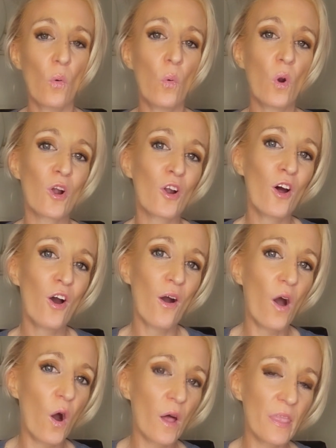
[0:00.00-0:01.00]
or
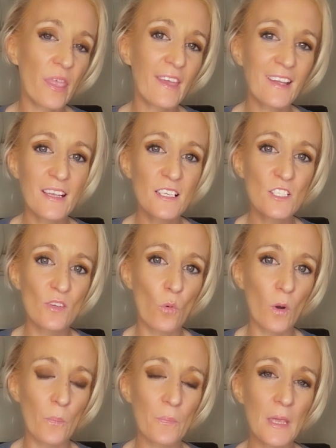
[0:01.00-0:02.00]
on things
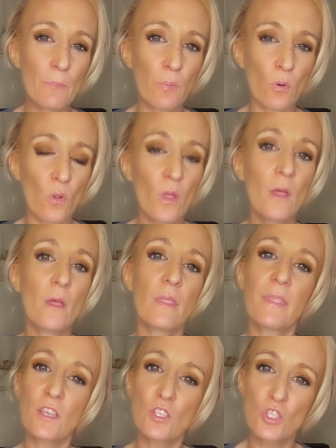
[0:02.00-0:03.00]
or people
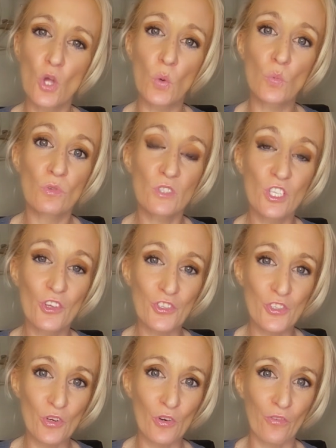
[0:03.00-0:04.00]
that don't
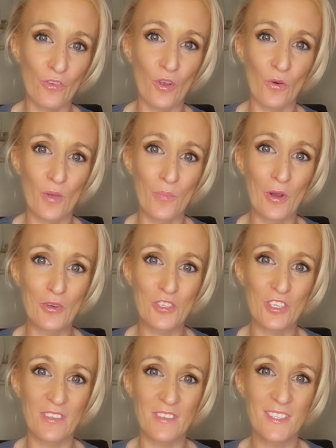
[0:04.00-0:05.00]
deserve your
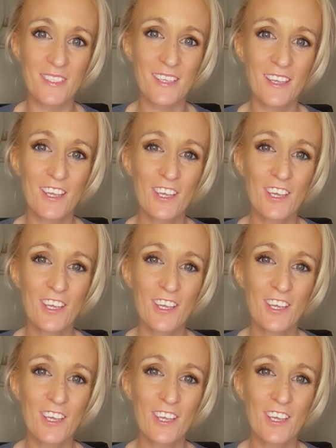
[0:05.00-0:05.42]
emotions?